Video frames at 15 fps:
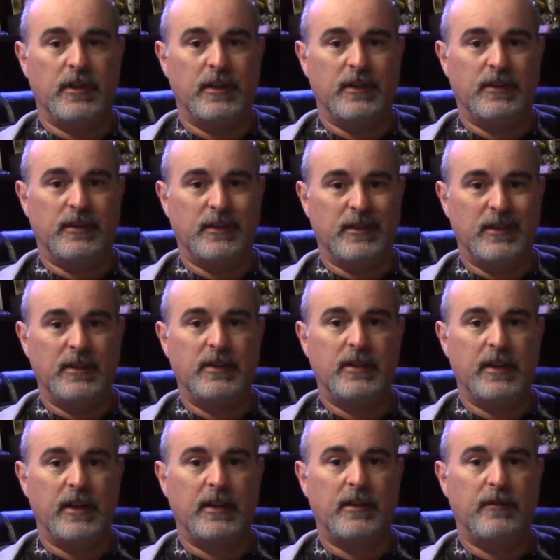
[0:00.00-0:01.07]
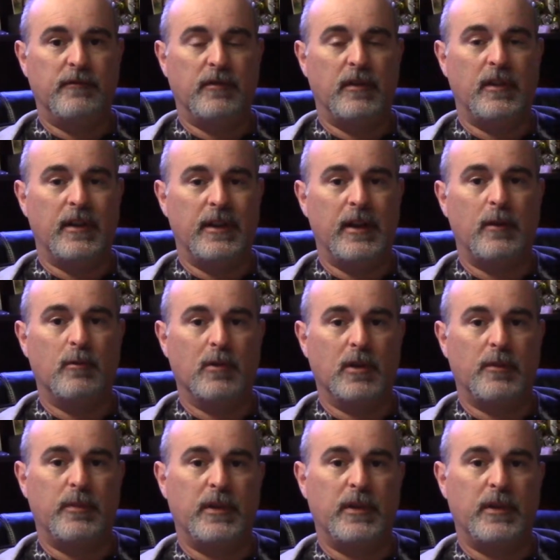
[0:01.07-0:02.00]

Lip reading: it's disconnected from the network,